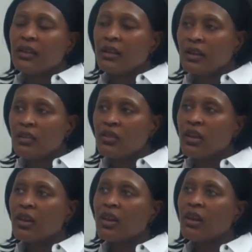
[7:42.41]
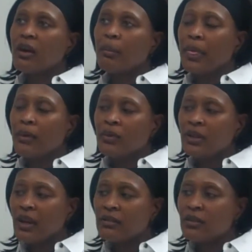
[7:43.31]
Lanisha hit a big one
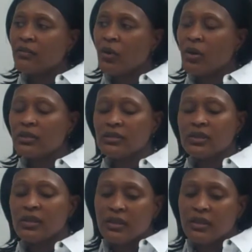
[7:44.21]
down there for us.